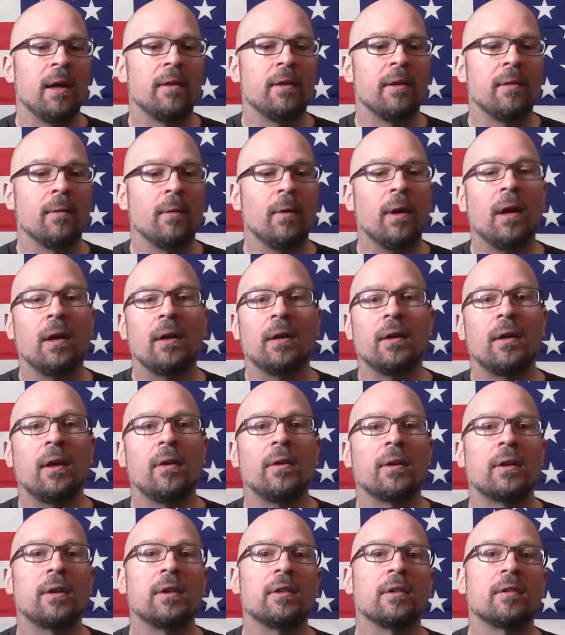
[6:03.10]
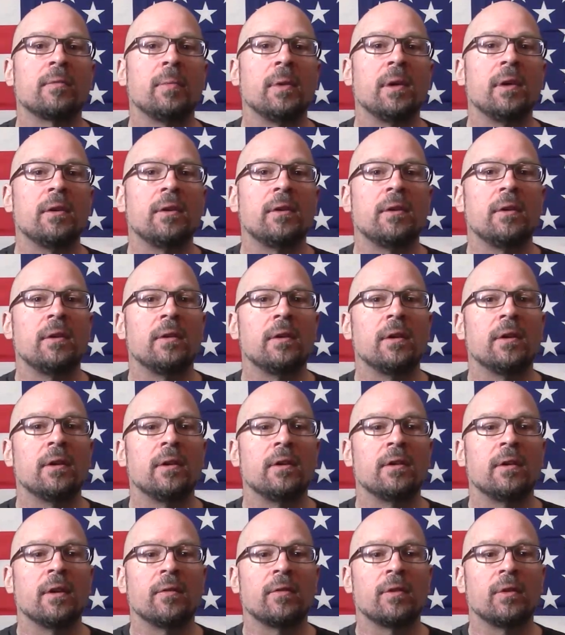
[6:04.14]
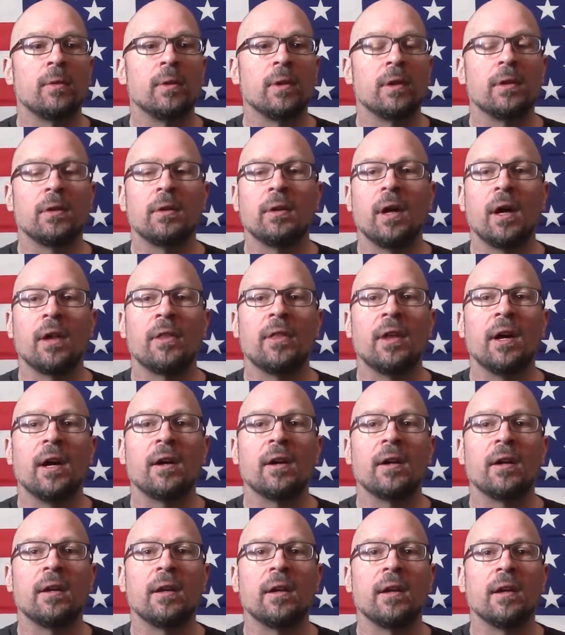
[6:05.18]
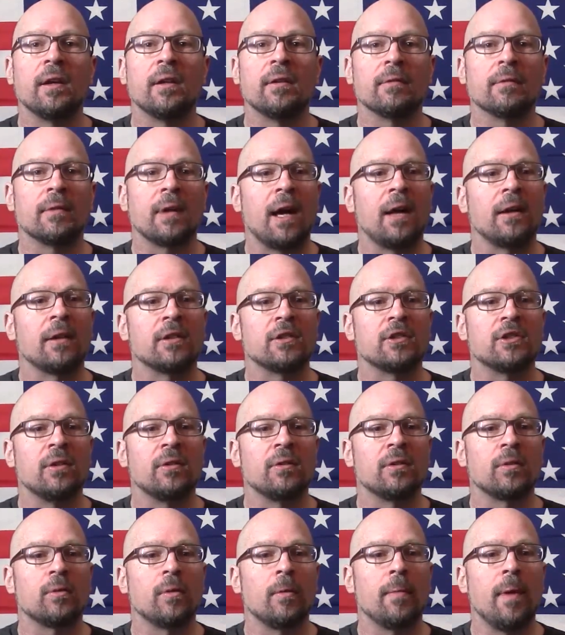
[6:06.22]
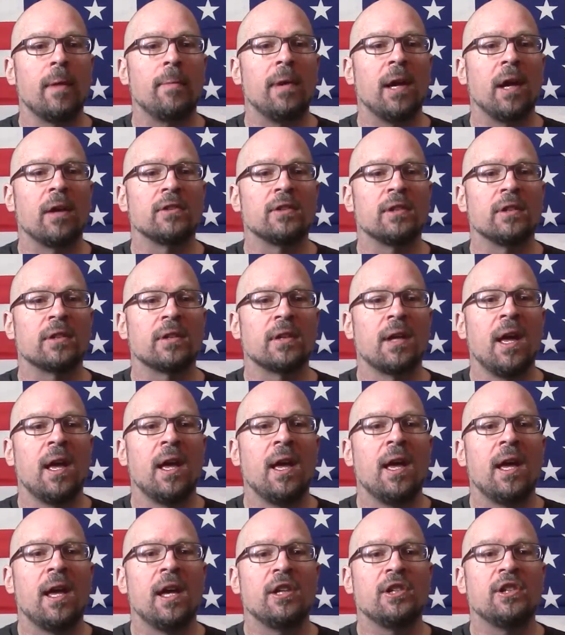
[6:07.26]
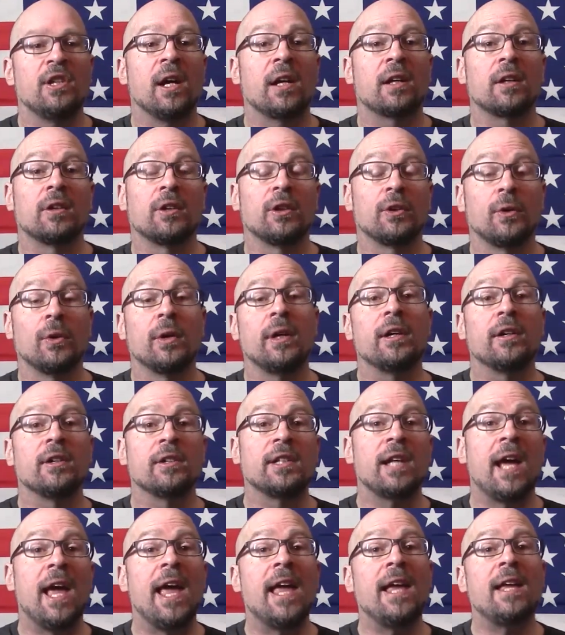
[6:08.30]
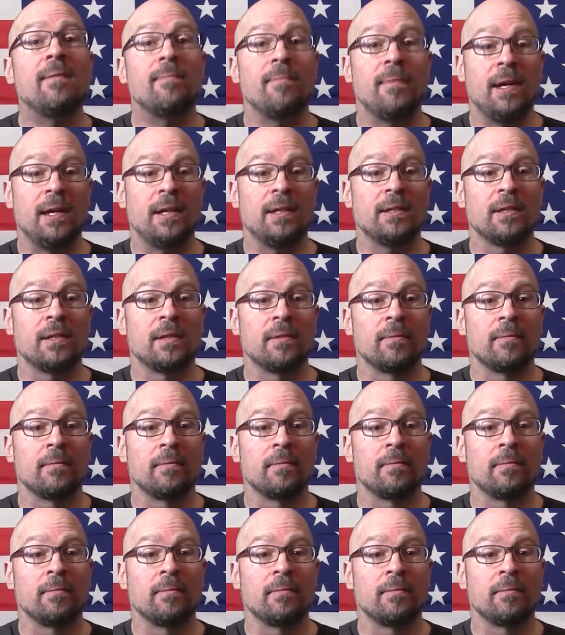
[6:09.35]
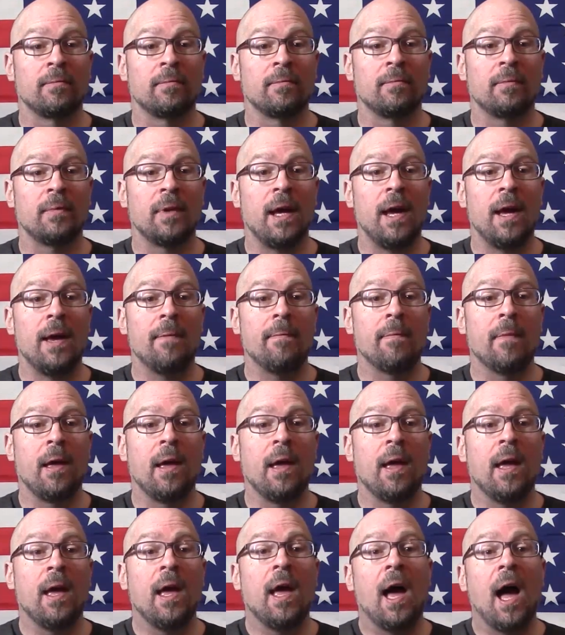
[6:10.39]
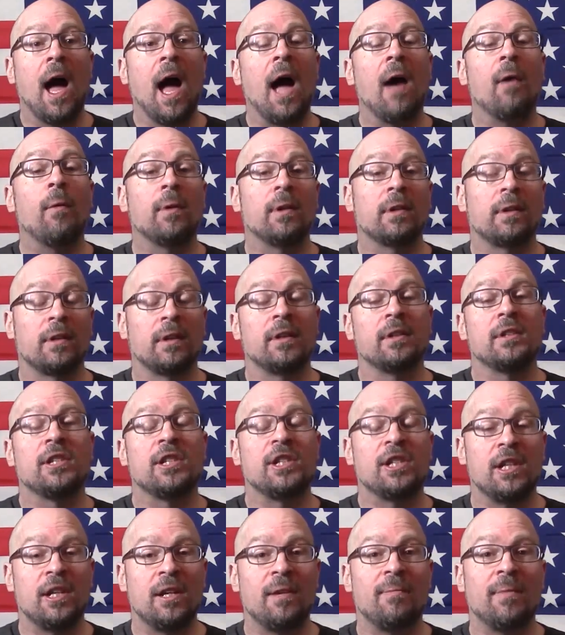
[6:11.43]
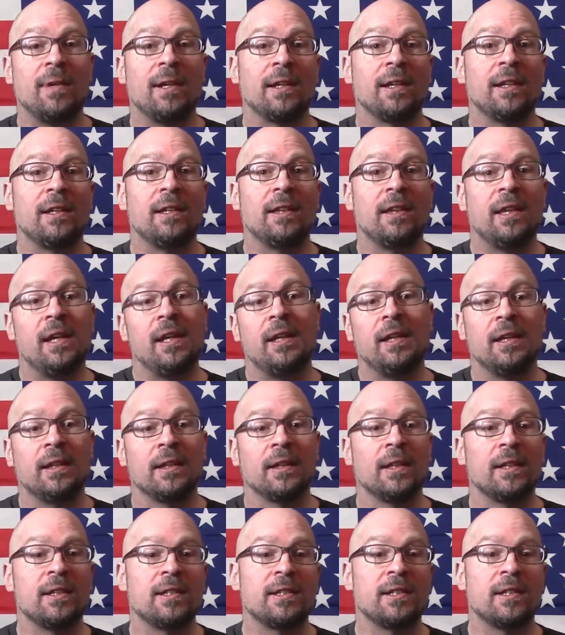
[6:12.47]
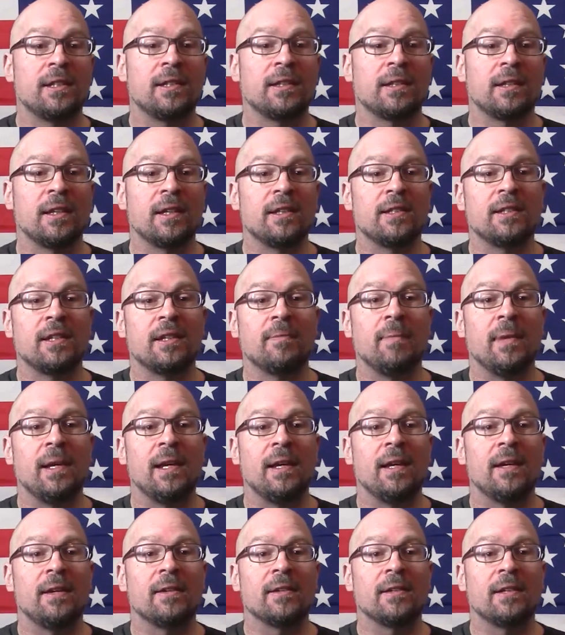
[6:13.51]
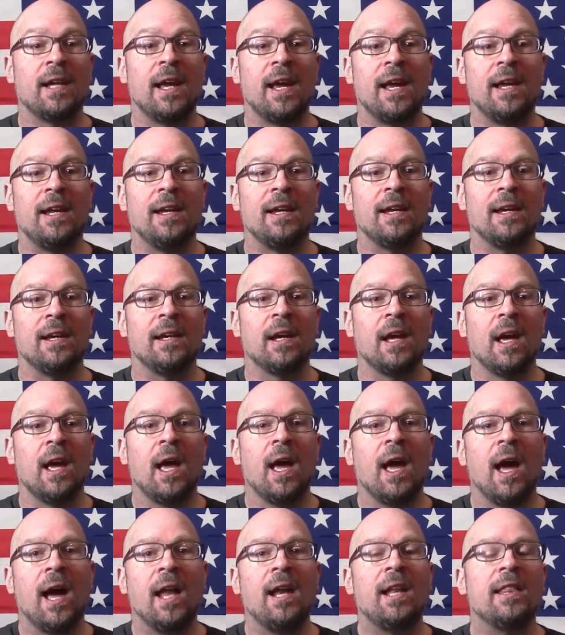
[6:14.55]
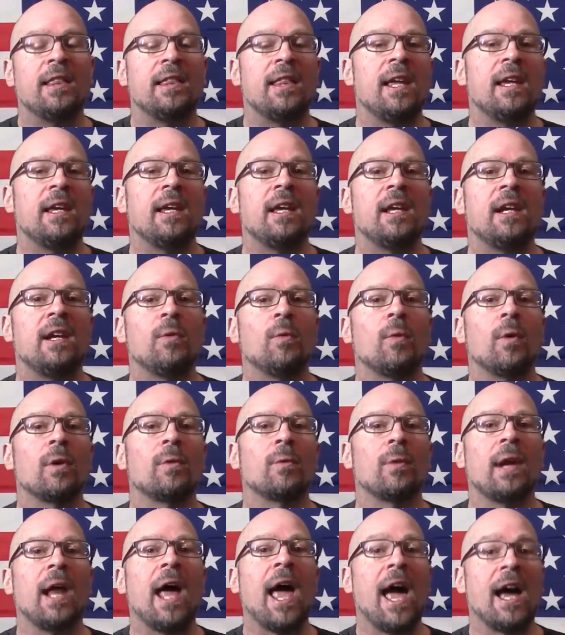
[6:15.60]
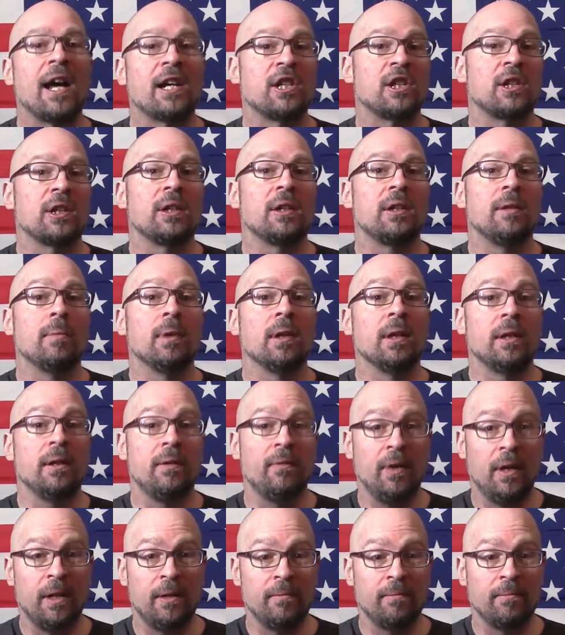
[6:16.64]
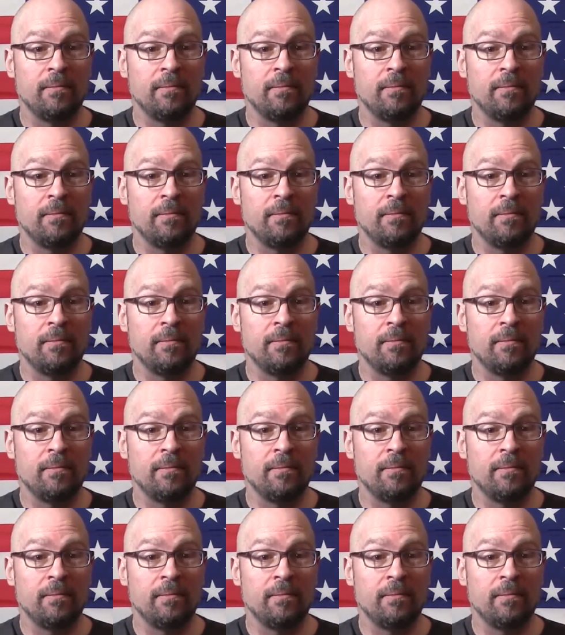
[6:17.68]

that, well, all the conspiracy theory stuff's doing good out there. And Alex Jones is, well, maybe I'll just inject a little entertainment. Okay? I was legitimately thinking, let's just be entertaining. I didn't think anyone would actually believe it.